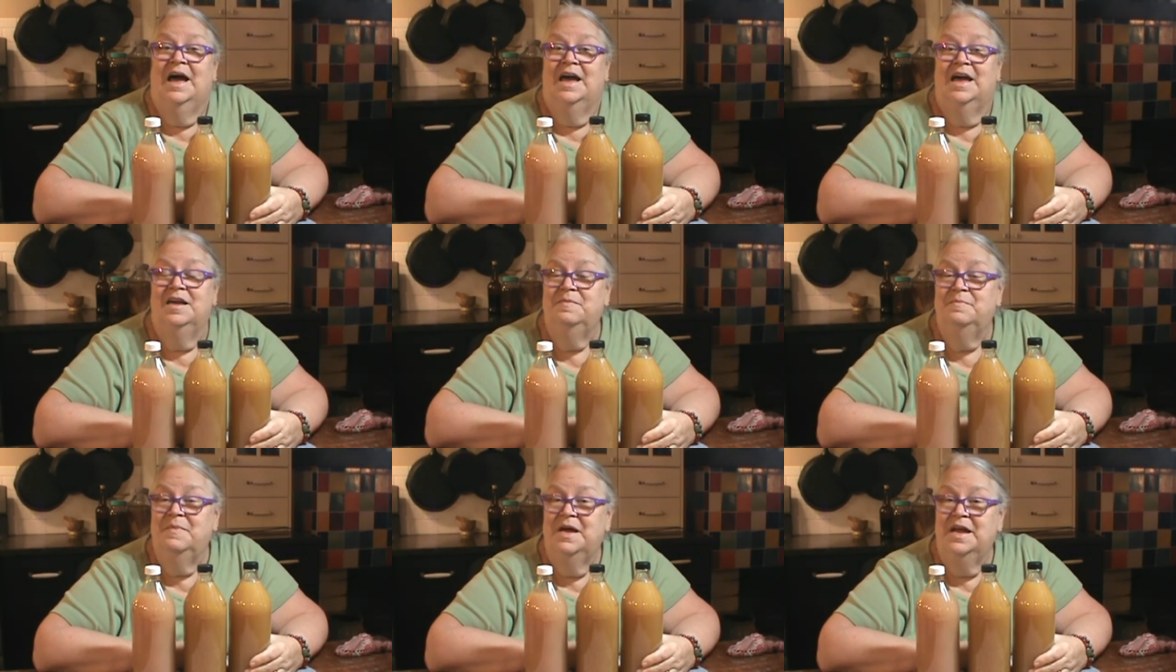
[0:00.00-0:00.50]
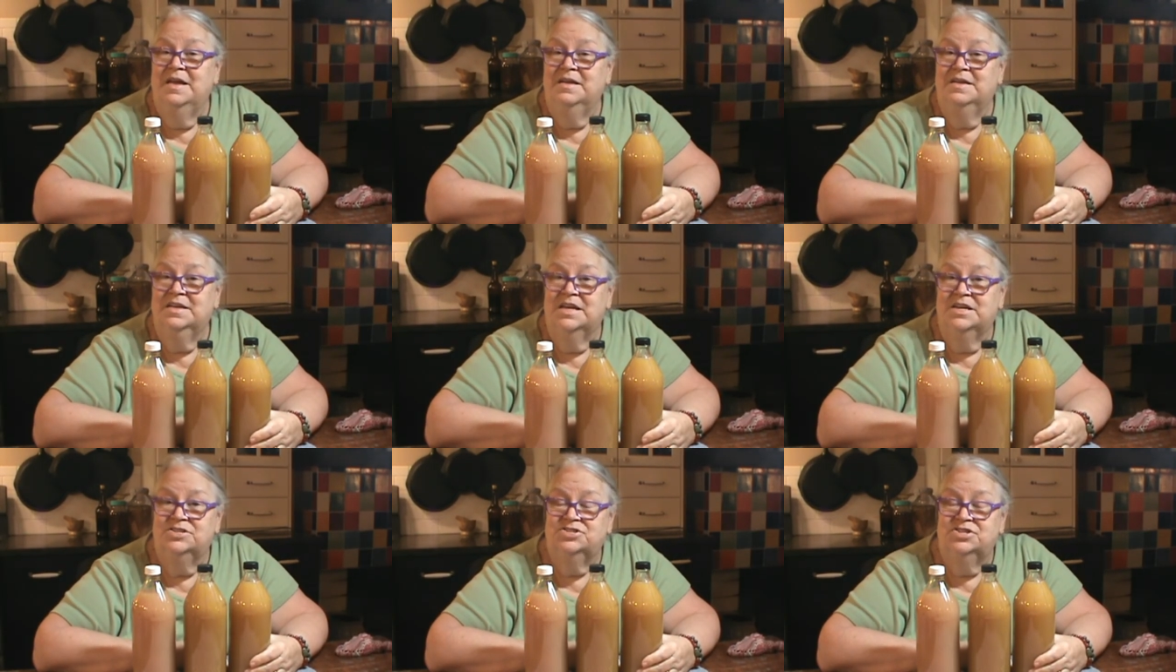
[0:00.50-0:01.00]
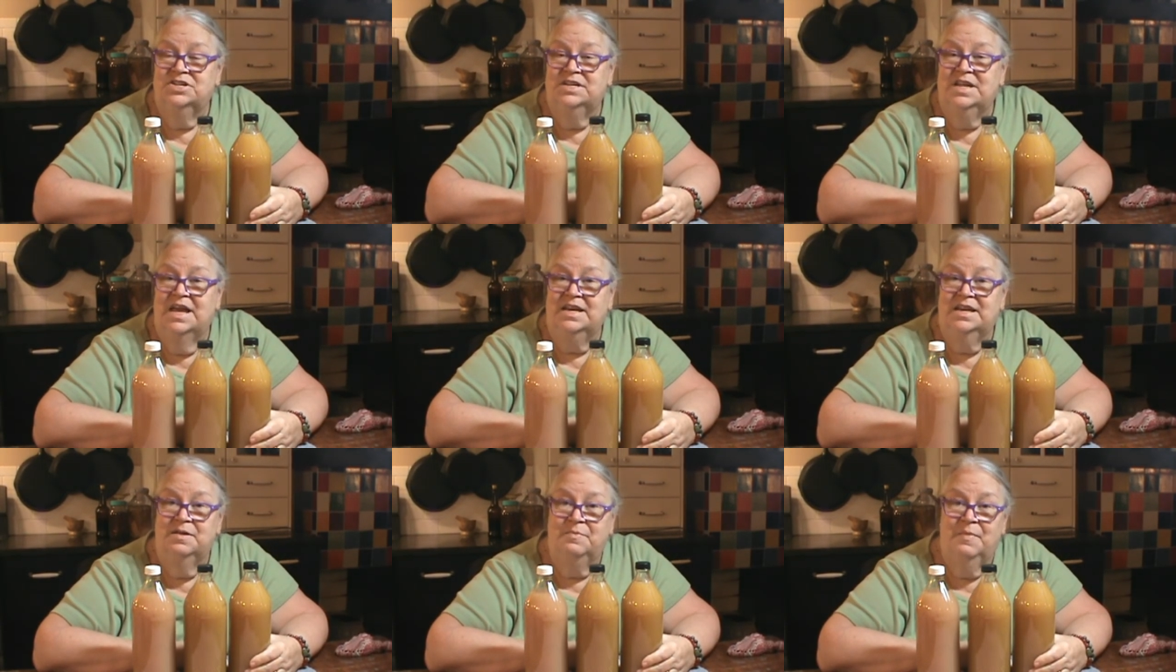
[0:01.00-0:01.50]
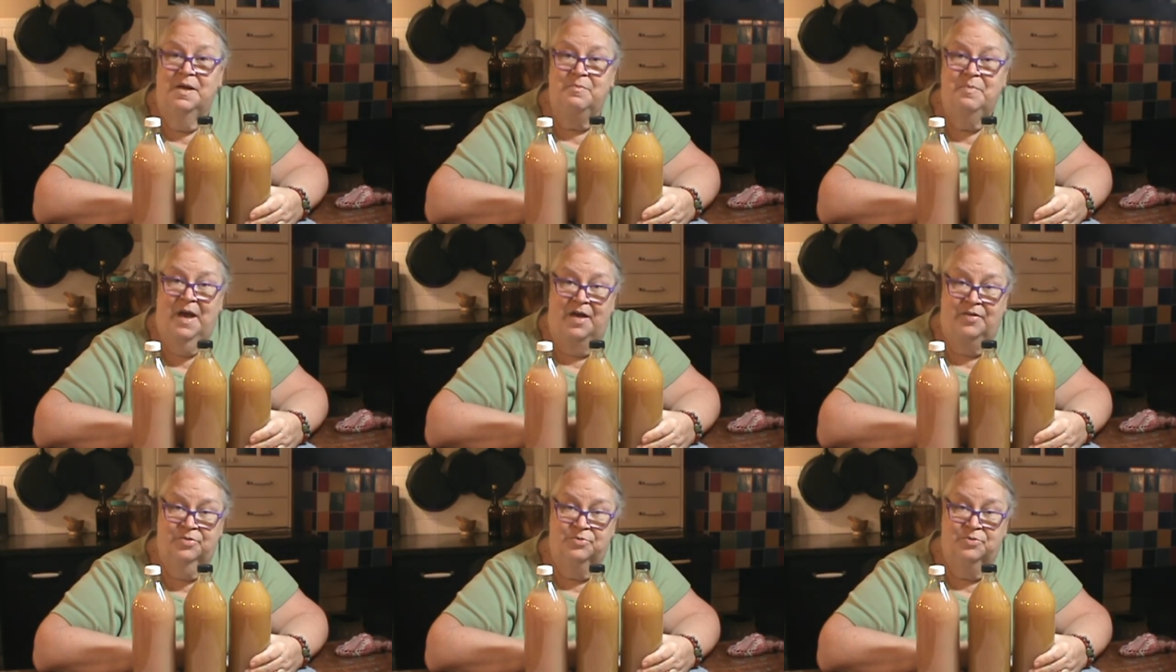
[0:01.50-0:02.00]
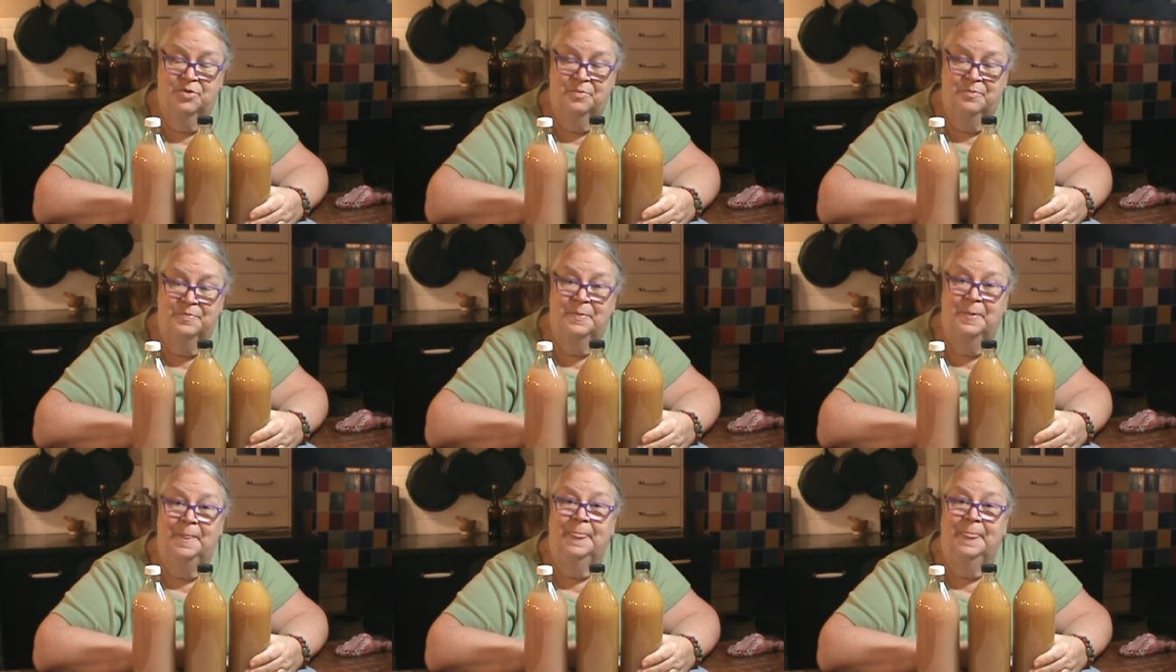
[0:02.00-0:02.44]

in my kitchen and in my bathroom.